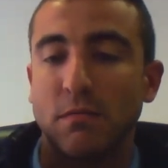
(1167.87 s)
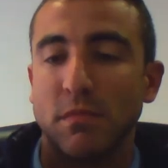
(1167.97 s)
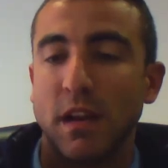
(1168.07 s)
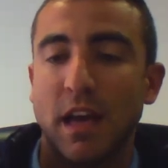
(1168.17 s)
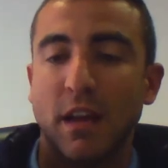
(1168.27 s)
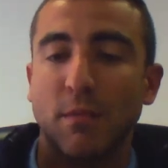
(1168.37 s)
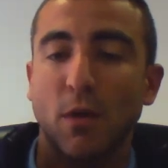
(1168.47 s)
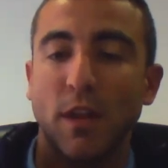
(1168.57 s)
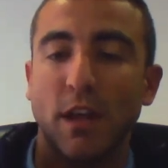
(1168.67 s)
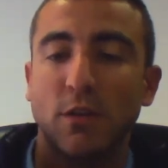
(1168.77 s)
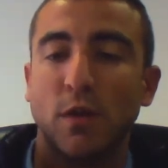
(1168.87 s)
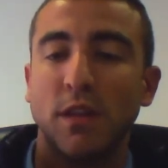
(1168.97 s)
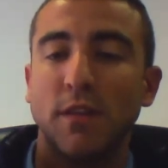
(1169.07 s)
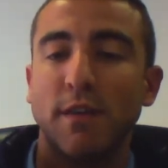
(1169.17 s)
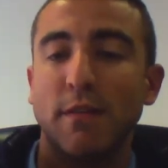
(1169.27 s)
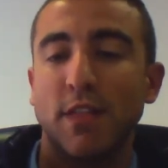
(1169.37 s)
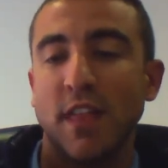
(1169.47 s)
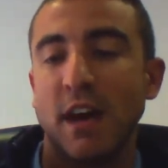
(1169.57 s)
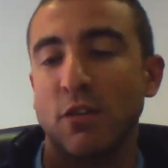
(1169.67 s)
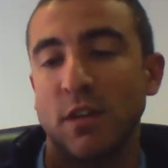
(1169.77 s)
like more than
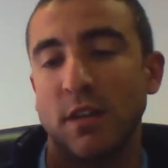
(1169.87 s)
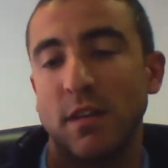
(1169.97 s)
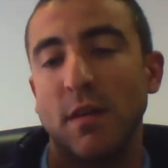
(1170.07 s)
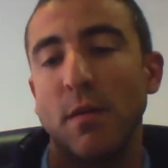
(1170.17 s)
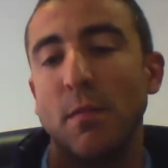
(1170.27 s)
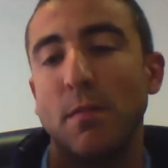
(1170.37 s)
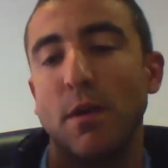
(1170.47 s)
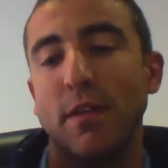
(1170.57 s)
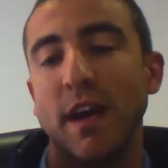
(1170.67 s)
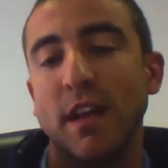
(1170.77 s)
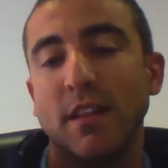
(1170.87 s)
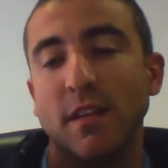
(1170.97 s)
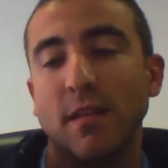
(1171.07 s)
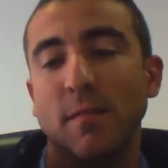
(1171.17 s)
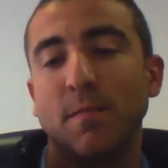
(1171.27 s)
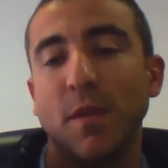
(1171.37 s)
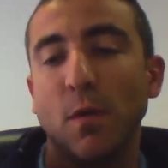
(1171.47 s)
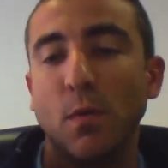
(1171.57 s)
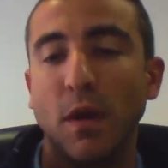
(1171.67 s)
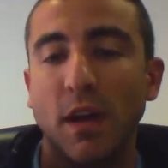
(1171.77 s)
25,000 products
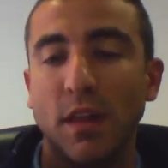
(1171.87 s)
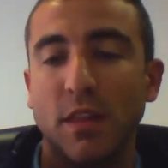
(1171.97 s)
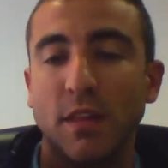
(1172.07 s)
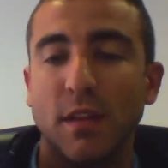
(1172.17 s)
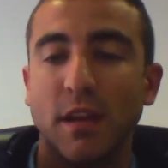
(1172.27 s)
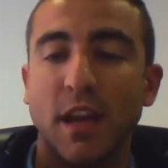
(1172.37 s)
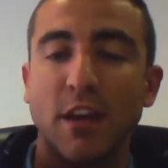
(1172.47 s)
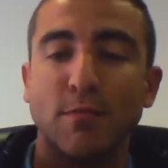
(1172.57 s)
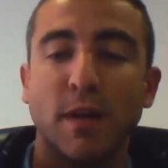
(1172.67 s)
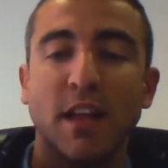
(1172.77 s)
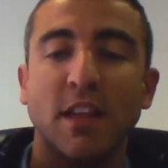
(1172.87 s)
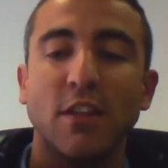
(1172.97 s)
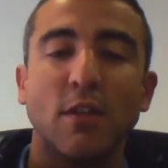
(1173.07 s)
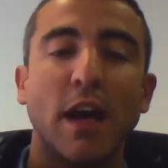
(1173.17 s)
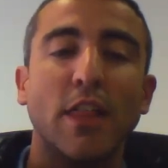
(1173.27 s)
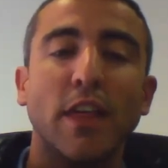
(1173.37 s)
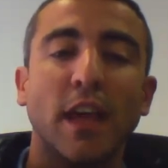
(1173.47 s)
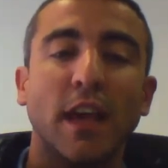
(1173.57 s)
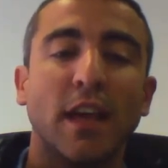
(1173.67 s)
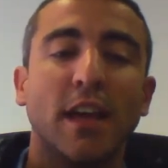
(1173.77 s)
with nice pricing. So I
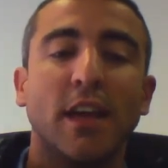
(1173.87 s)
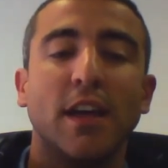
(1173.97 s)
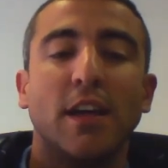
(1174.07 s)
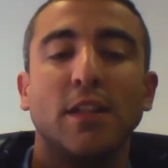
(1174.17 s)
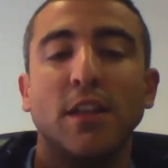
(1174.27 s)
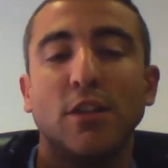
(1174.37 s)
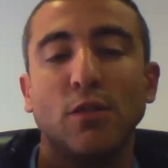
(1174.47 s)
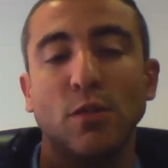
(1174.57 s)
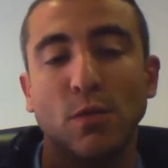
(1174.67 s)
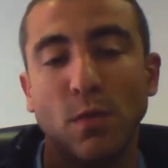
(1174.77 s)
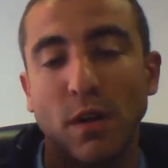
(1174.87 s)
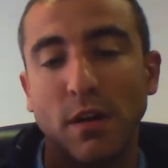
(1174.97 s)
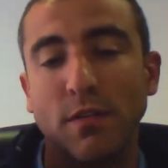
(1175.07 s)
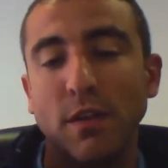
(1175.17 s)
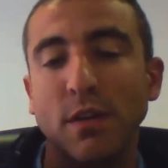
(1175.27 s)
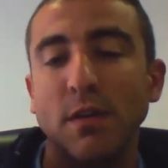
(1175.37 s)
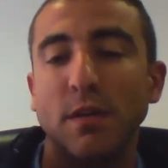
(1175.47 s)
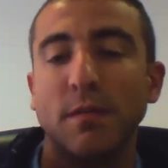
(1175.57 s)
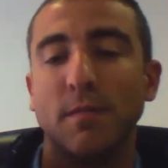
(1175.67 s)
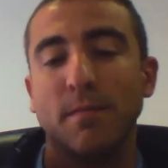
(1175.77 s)
think this could work for
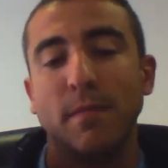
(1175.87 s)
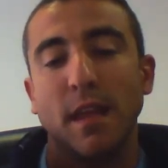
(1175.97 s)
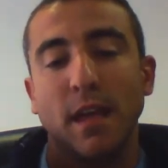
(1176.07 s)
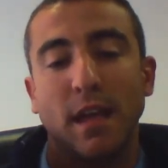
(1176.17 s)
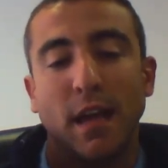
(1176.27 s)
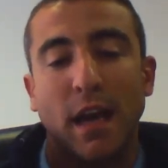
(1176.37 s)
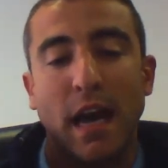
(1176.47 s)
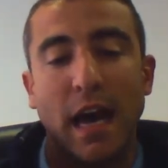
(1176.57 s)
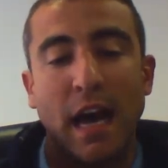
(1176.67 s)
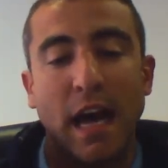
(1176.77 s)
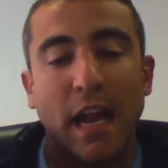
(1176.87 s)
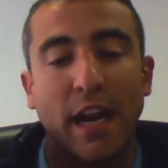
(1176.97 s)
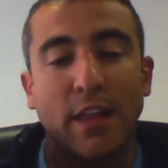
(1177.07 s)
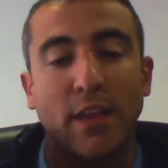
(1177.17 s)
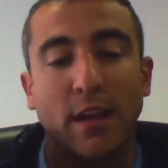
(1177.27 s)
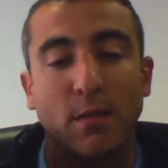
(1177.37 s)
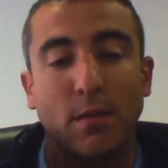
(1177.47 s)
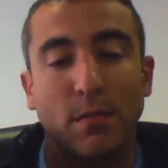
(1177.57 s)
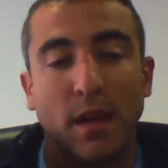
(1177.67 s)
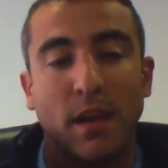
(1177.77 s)
you. And I think it
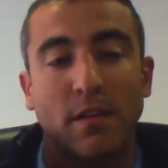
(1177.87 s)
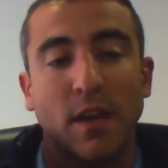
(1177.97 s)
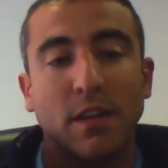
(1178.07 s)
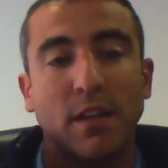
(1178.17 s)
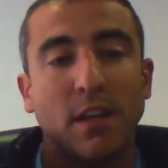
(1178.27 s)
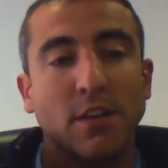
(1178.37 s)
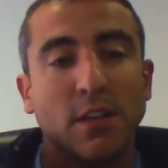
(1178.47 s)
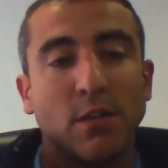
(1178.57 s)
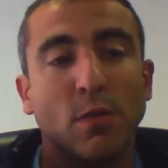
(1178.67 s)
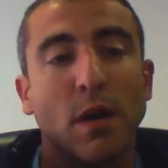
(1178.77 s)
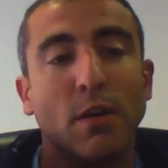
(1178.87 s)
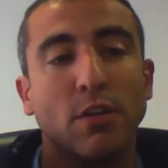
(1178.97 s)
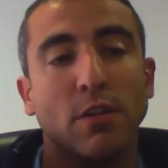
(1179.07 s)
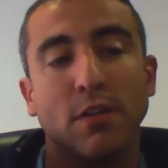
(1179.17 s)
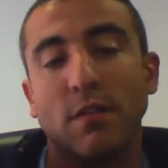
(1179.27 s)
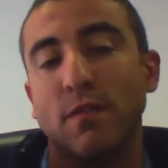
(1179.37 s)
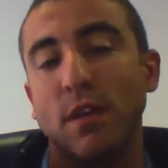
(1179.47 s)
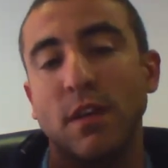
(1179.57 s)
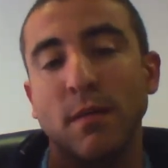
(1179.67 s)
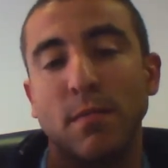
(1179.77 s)
would be a great addition to our sources, for
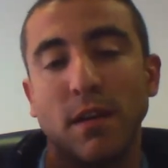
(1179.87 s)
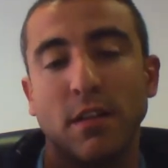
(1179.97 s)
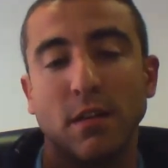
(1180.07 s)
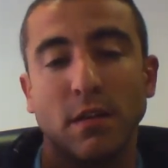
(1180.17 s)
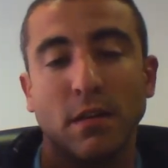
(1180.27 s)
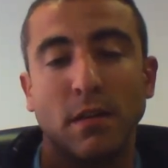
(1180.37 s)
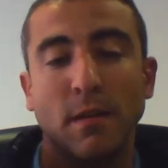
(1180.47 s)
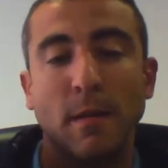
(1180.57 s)
example. So